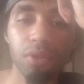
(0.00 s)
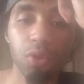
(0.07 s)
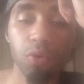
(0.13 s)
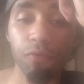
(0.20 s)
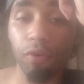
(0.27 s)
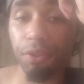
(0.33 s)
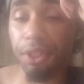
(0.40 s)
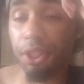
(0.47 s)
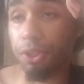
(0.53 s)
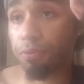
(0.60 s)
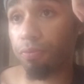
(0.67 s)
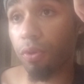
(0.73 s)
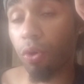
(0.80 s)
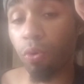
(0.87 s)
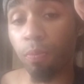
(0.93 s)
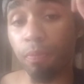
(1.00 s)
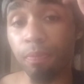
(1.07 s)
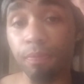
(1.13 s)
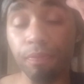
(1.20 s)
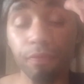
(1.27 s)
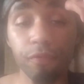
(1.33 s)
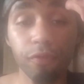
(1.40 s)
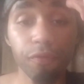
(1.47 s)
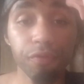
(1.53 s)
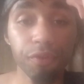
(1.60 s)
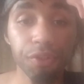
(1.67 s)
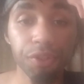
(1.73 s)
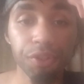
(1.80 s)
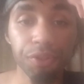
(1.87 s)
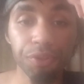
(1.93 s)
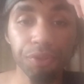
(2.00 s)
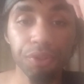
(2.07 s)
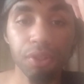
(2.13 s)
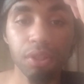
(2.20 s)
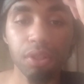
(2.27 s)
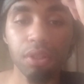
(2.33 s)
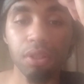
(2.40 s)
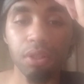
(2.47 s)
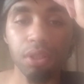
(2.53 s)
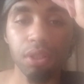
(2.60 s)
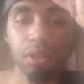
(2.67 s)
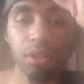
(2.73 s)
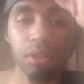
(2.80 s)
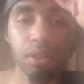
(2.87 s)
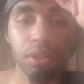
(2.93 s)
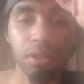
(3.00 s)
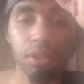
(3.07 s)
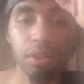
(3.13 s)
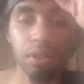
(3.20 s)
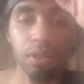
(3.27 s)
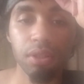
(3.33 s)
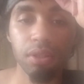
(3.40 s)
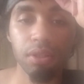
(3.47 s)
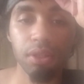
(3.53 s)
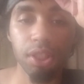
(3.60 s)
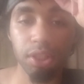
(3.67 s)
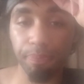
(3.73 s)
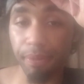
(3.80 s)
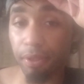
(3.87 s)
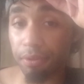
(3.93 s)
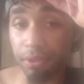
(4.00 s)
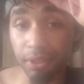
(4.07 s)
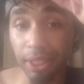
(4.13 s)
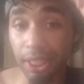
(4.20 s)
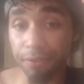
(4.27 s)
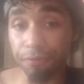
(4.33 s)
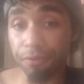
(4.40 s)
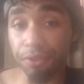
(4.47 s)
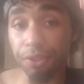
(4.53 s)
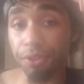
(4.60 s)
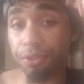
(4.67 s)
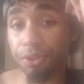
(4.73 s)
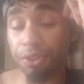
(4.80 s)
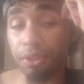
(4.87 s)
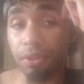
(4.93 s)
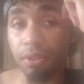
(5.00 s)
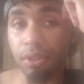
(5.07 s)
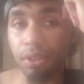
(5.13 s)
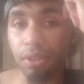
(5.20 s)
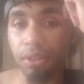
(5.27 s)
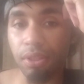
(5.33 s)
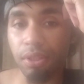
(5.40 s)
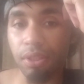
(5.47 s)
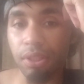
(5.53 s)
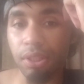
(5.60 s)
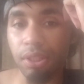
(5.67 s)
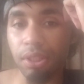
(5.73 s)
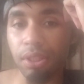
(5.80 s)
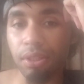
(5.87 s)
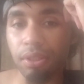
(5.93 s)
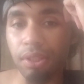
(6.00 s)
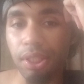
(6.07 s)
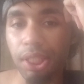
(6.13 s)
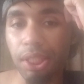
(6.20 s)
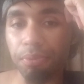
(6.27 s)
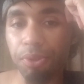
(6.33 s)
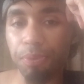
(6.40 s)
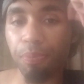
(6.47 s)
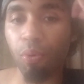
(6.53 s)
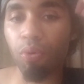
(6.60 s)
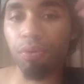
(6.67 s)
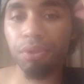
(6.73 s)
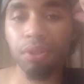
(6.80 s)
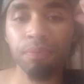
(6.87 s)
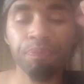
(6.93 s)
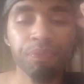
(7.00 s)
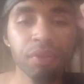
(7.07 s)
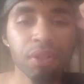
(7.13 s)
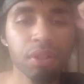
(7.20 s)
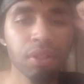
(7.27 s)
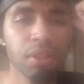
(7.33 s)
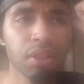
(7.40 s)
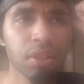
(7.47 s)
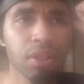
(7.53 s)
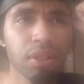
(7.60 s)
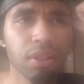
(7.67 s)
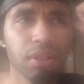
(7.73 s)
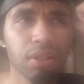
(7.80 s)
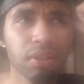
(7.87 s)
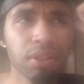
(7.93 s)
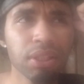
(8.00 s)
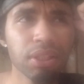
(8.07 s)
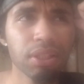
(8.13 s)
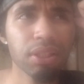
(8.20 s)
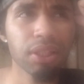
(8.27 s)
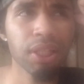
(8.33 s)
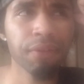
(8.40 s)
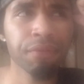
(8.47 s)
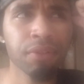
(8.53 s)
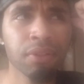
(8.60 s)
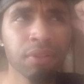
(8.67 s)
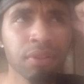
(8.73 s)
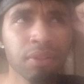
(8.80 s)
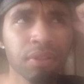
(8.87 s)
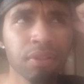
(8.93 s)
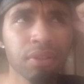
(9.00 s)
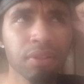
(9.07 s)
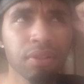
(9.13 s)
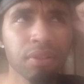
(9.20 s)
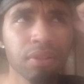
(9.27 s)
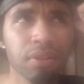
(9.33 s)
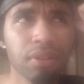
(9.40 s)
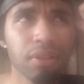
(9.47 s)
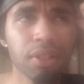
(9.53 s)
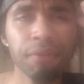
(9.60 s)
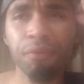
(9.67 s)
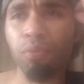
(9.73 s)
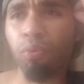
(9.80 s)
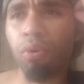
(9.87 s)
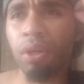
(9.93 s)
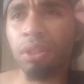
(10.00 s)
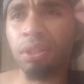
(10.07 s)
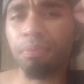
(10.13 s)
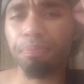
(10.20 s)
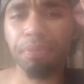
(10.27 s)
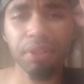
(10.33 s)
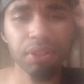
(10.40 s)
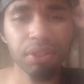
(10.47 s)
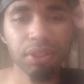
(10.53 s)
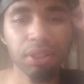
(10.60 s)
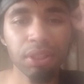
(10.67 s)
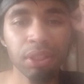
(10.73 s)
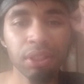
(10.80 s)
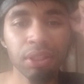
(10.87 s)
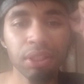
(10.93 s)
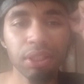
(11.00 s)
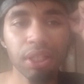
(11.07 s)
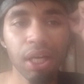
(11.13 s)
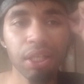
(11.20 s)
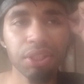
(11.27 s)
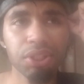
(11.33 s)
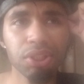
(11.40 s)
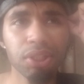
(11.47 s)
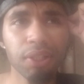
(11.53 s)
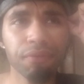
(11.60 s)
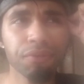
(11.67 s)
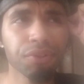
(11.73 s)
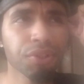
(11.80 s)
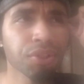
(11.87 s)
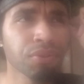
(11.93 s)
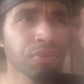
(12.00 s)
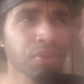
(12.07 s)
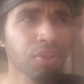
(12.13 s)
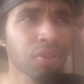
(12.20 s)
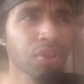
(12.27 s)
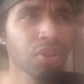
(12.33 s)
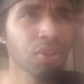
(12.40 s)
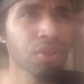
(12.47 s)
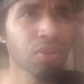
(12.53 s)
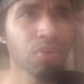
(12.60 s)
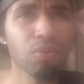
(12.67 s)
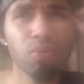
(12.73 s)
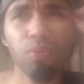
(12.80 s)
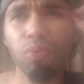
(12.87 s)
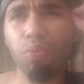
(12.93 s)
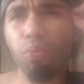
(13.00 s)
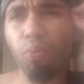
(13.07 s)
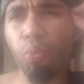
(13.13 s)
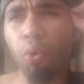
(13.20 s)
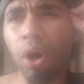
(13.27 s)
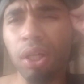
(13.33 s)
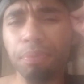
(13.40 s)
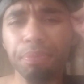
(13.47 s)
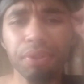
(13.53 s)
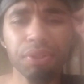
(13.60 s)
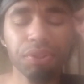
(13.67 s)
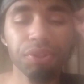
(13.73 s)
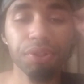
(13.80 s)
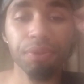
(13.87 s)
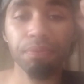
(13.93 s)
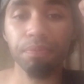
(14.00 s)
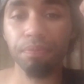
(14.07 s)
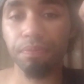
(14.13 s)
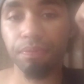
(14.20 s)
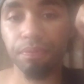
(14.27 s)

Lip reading: who fought against Rome for 3 years. His burial lasts 3 years. He was born in, I think, 11 1 BC, and he died in 71 BC.